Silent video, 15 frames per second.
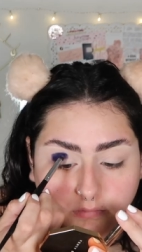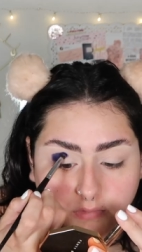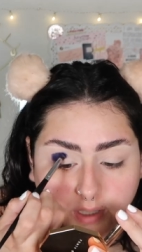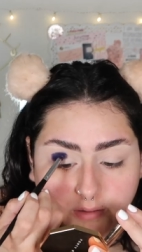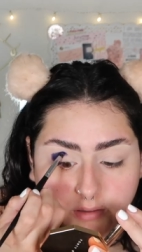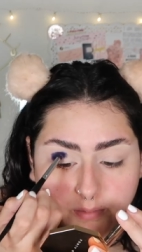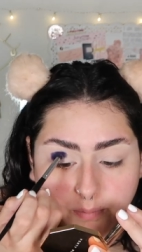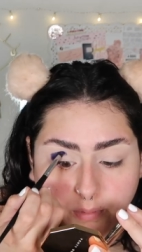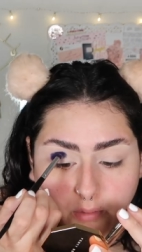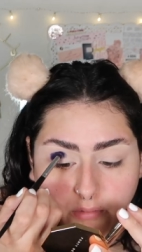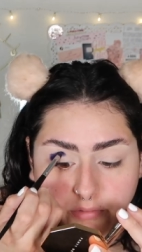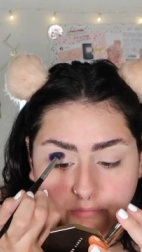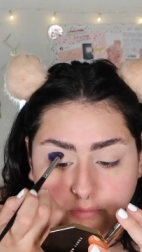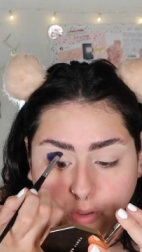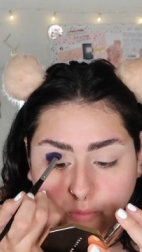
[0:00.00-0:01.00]
They were
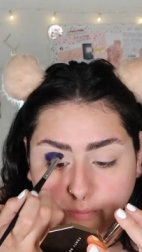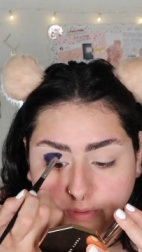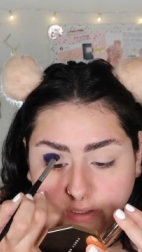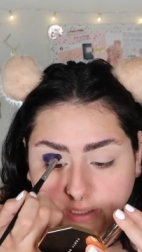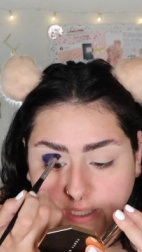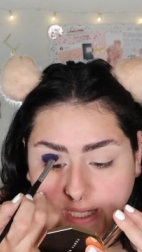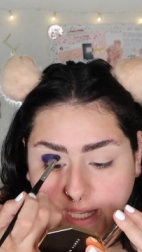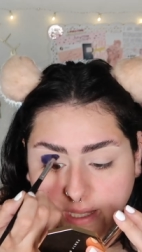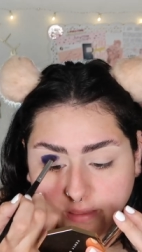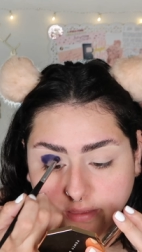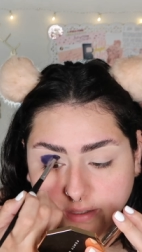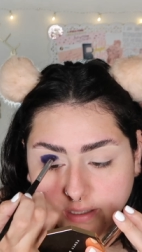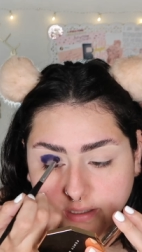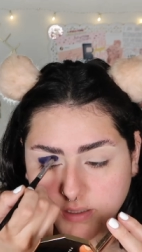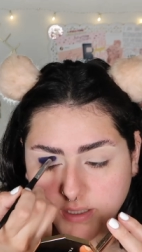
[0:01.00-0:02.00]
both Roman
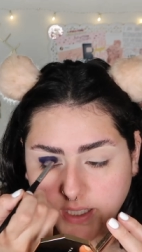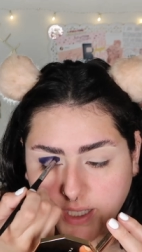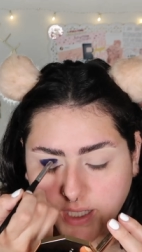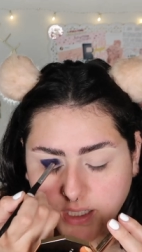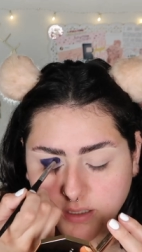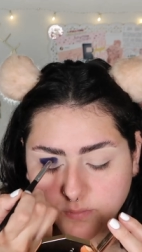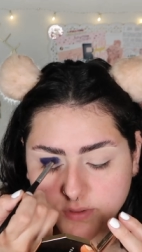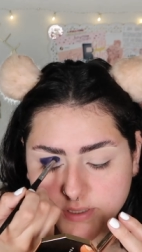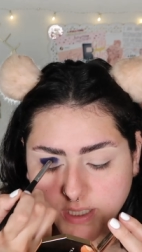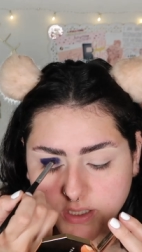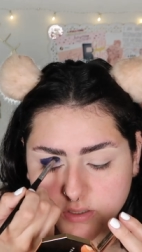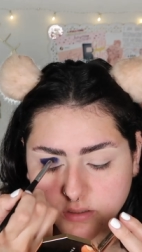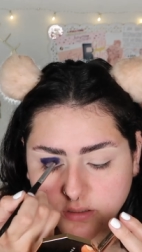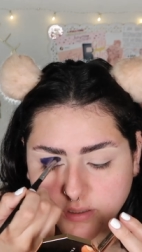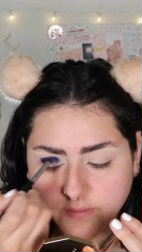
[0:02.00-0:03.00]
Catholic. Kate was
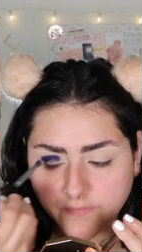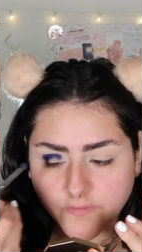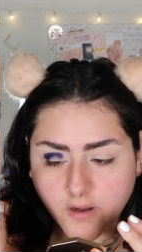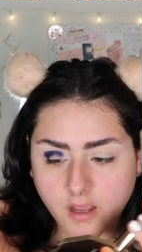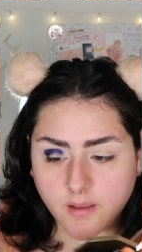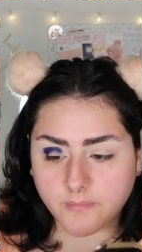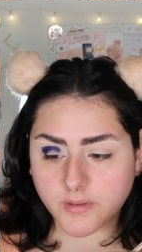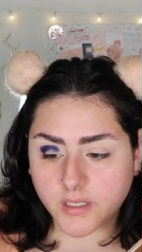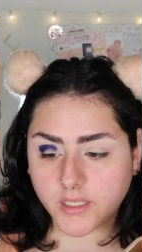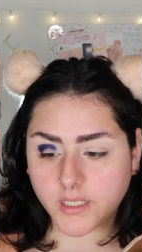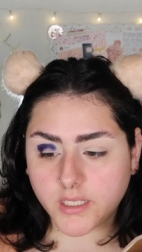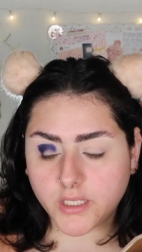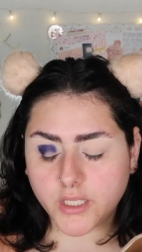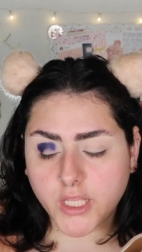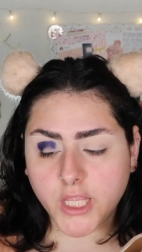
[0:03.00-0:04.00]
actually from
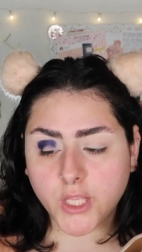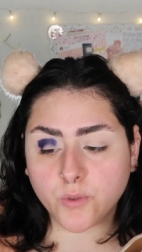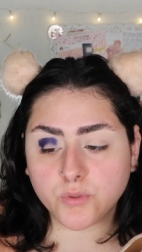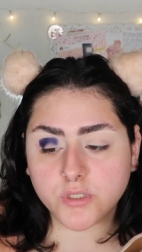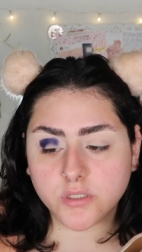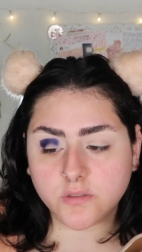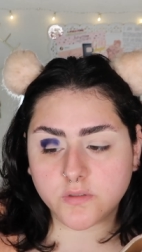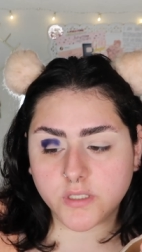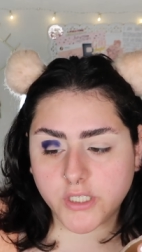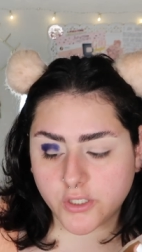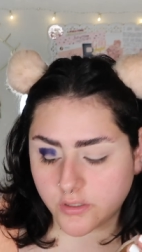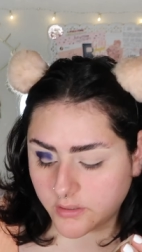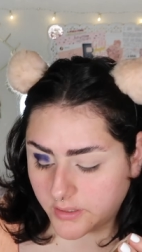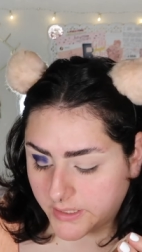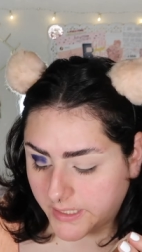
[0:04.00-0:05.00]
Huyton
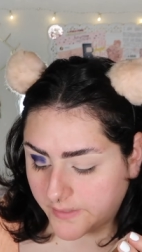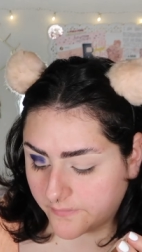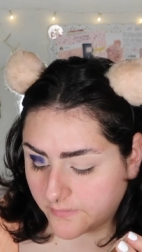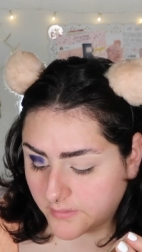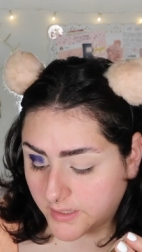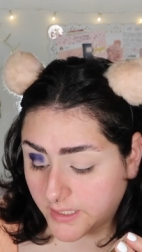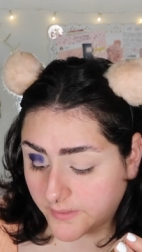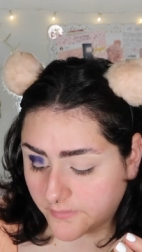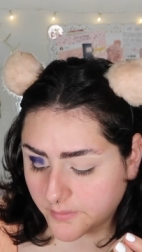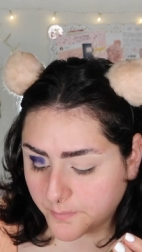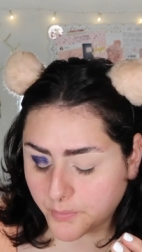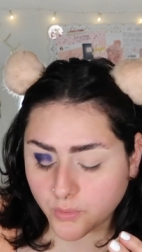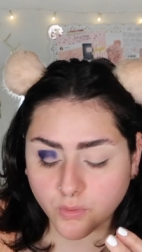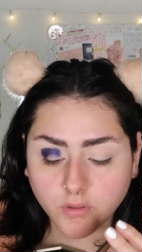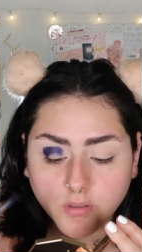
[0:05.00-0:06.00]
near
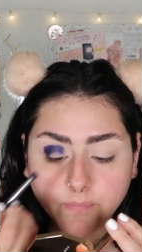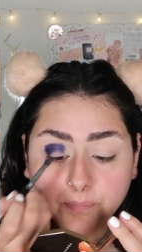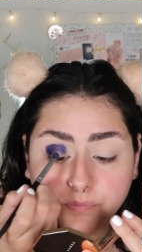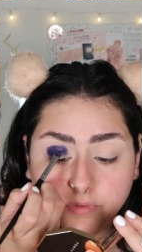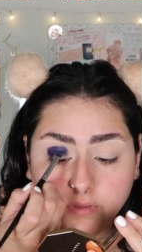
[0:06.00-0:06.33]
Liverpool